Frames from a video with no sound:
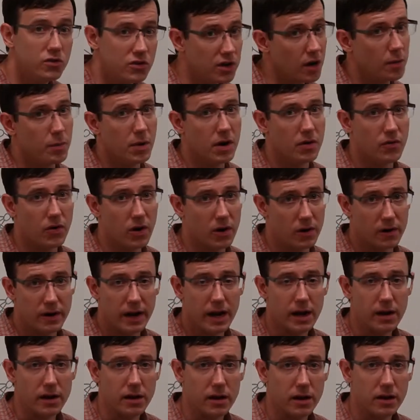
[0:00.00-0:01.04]
some of our
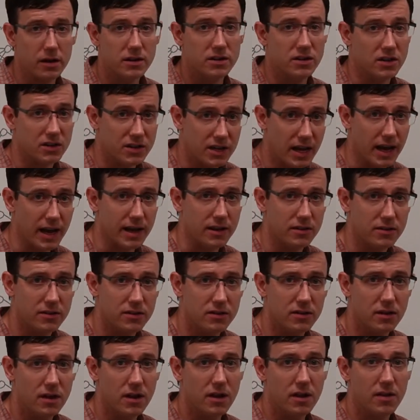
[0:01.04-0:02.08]
data to test